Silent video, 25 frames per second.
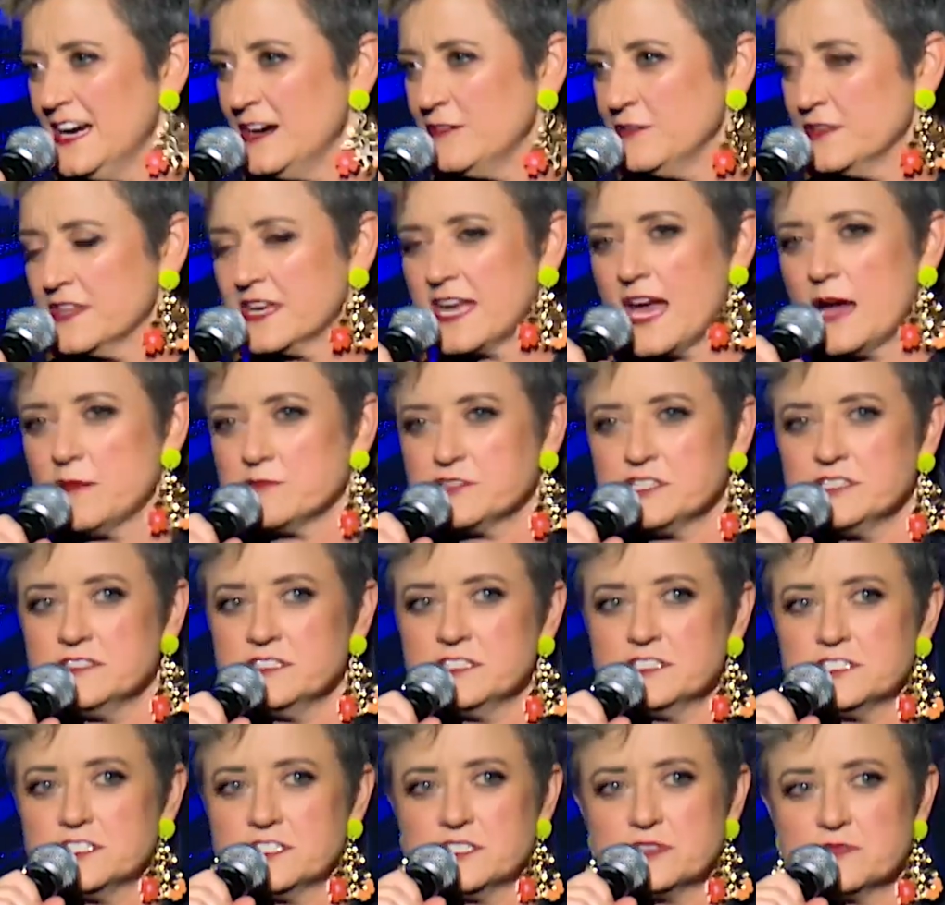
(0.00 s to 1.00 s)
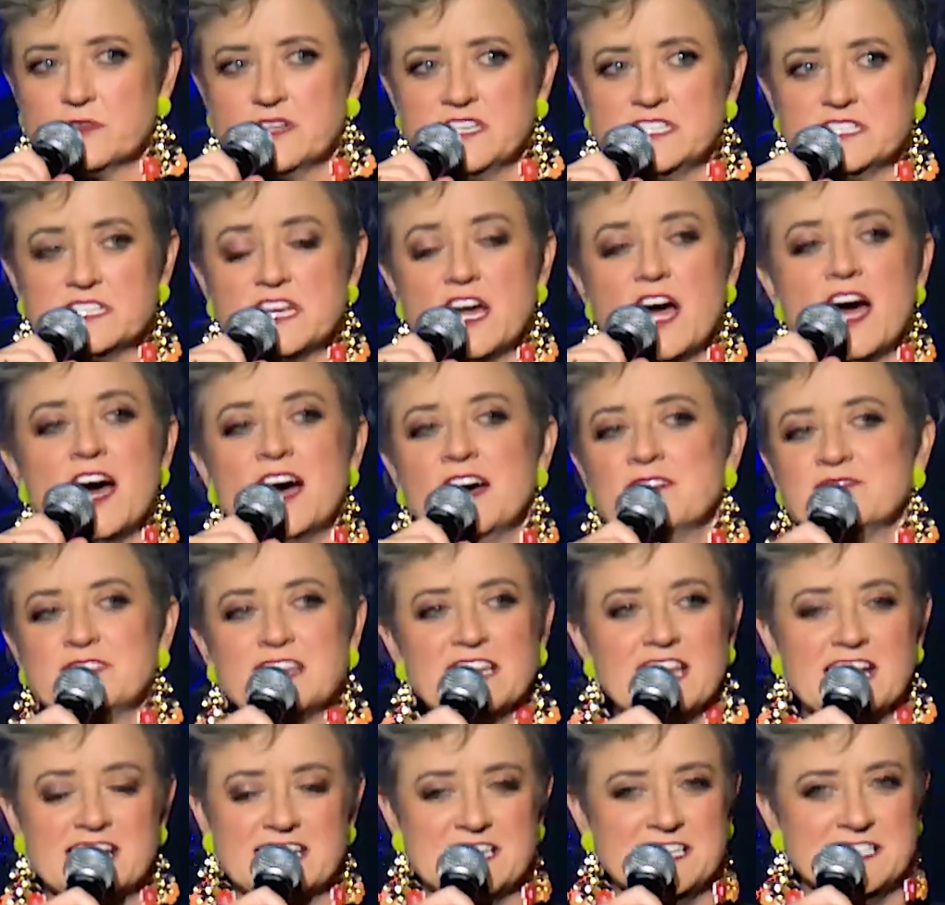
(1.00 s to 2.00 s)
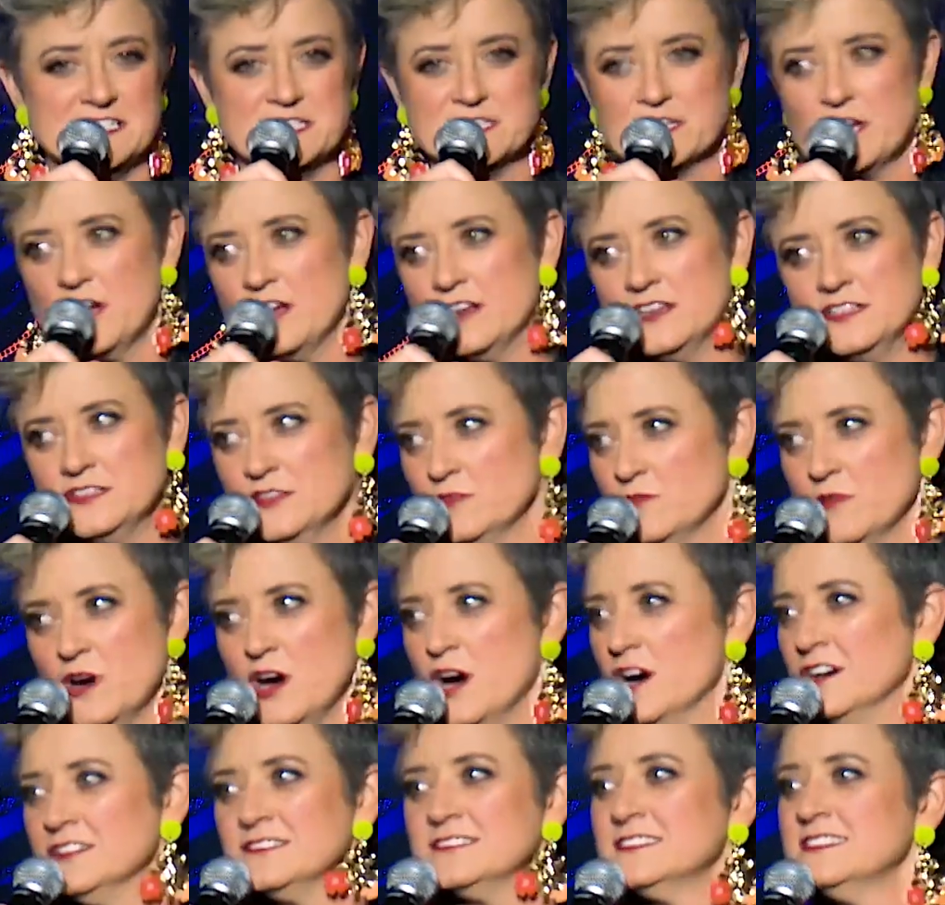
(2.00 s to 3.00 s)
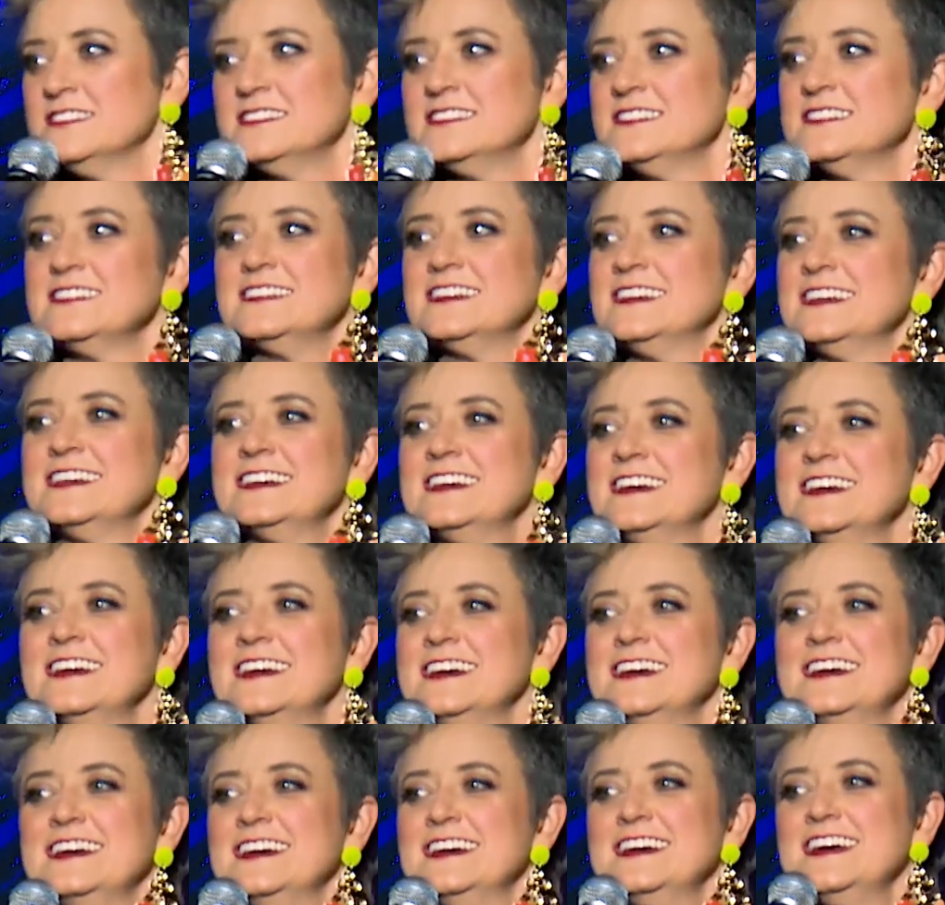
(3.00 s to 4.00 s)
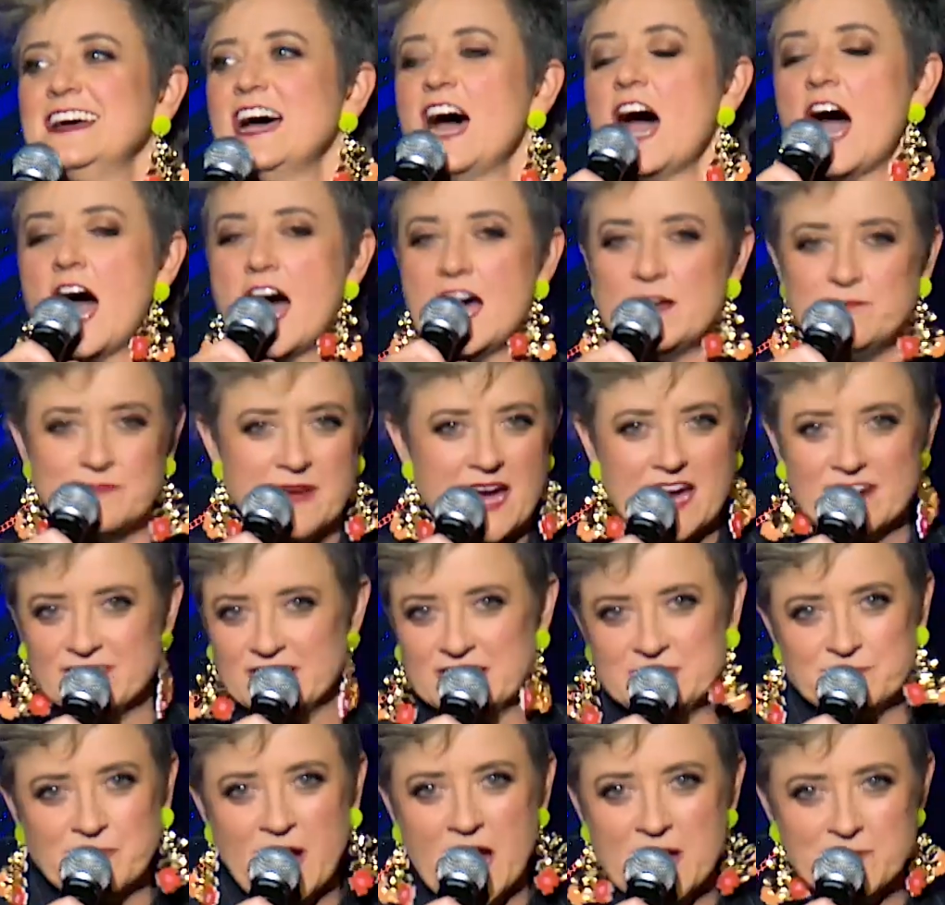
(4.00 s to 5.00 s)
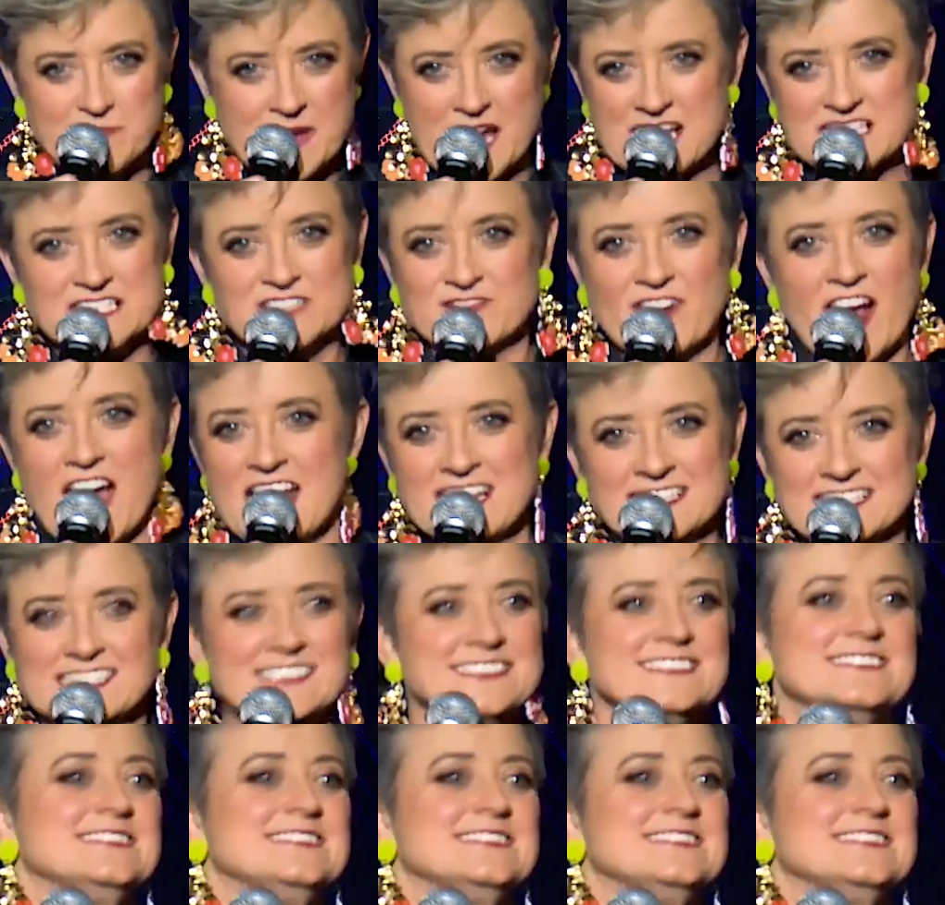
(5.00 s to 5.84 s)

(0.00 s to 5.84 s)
with a caption that just reads, oh, I'm the luckiest girl in the world. I married my best friend.